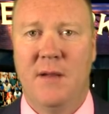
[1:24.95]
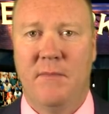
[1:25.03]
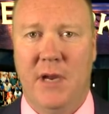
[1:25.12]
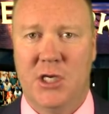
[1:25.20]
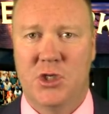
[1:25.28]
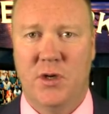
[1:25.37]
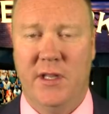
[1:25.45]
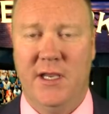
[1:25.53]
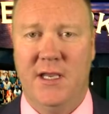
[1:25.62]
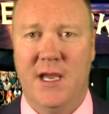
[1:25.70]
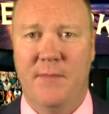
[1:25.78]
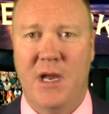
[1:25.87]
Make sure that
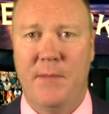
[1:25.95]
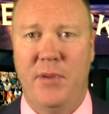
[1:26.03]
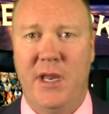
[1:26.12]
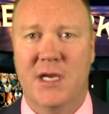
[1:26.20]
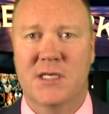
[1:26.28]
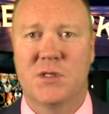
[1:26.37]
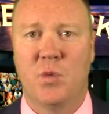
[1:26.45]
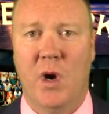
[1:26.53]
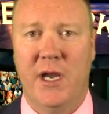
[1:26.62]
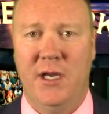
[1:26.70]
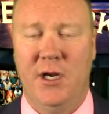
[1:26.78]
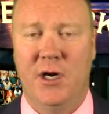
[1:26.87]
you get my picks
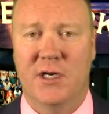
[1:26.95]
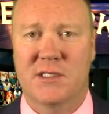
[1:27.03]
right here